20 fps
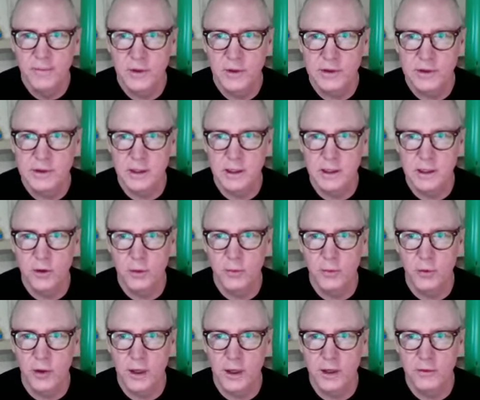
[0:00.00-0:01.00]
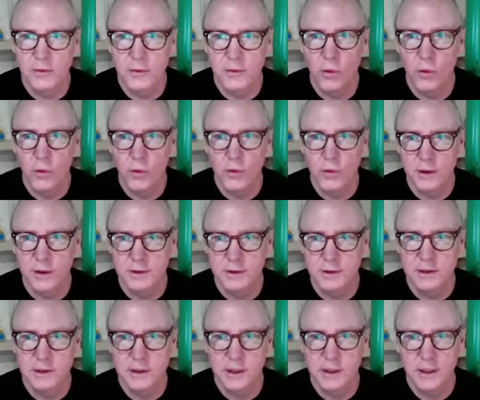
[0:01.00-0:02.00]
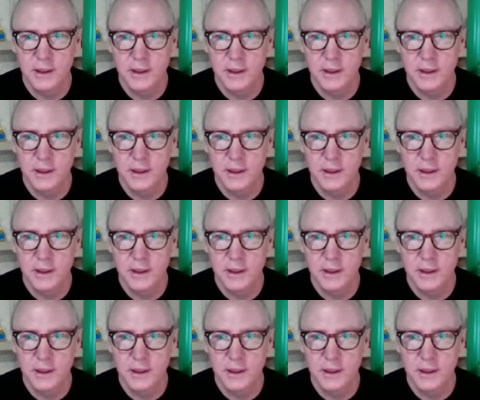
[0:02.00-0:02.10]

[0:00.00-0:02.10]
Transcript: Just the interplay of the horns